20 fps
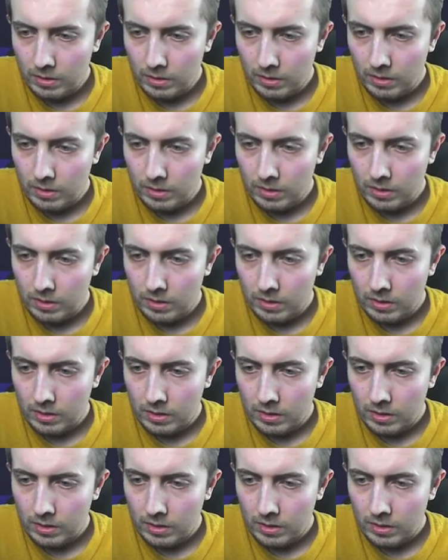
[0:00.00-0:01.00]

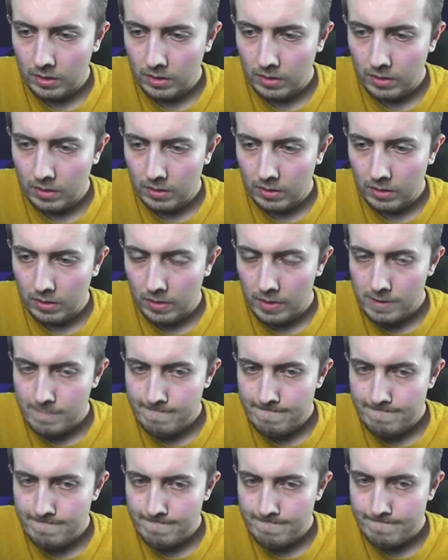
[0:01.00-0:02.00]

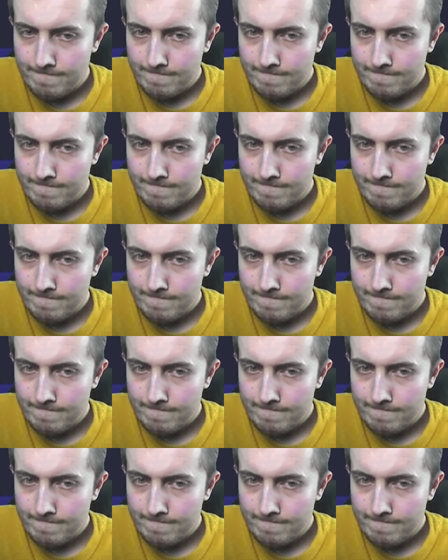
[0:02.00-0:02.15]
(no one is talking)